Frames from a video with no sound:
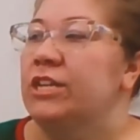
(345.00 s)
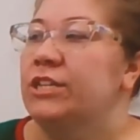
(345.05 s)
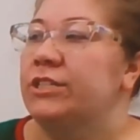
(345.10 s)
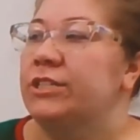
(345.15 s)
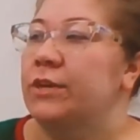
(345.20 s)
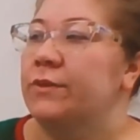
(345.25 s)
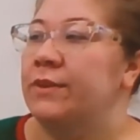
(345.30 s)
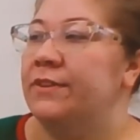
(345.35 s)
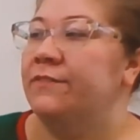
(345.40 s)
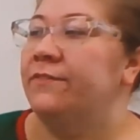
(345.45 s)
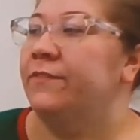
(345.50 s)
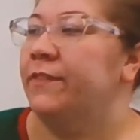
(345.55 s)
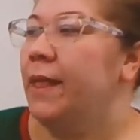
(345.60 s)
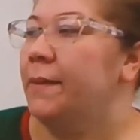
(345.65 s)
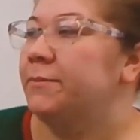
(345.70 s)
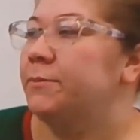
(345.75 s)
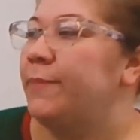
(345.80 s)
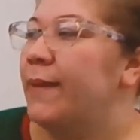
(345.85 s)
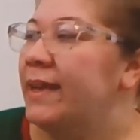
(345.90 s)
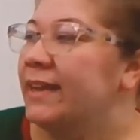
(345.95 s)
So he
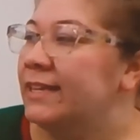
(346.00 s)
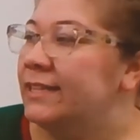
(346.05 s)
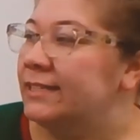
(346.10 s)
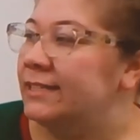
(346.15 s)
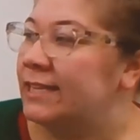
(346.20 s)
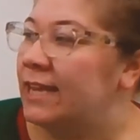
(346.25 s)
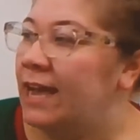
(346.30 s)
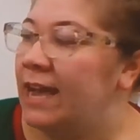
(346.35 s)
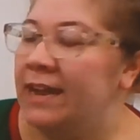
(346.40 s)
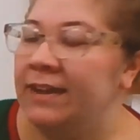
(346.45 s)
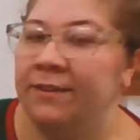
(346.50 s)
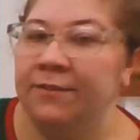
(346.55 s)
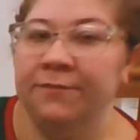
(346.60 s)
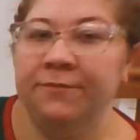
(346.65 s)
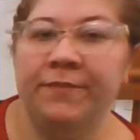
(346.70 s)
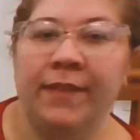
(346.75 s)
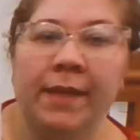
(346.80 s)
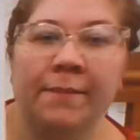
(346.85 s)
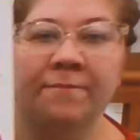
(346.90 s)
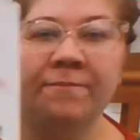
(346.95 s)
flopped back inside,
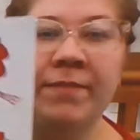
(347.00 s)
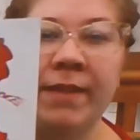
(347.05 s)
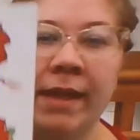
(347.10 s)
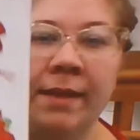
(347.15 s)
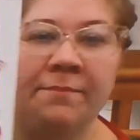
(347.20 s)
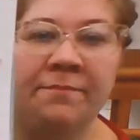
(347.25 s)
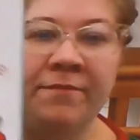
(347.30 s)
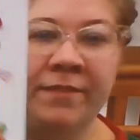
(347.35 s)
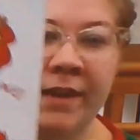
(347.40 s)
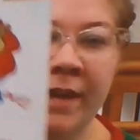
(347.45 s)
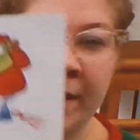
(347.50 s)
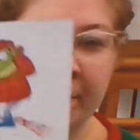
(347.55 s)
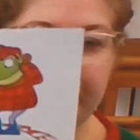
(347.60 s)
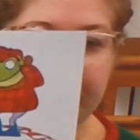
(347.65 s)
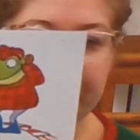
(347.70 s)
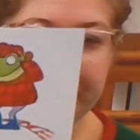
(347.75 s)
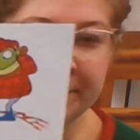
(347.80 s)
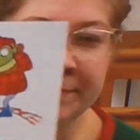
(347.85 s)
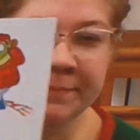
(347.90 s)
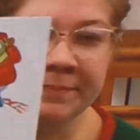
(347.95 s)
flop, flop,
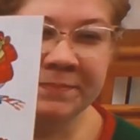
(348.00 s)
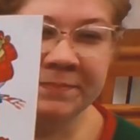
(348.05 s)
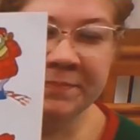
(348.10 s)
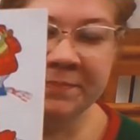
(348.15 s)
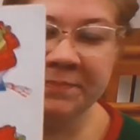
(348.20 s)
flop.